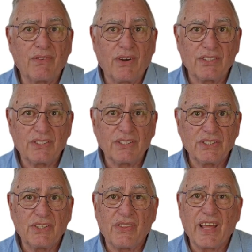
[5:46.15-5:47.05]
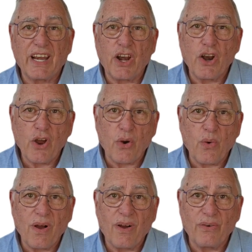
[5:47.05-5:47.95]
answers they know
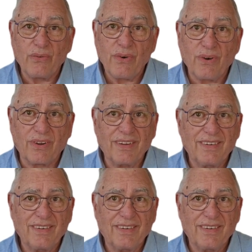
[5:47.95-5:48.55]
are wrong,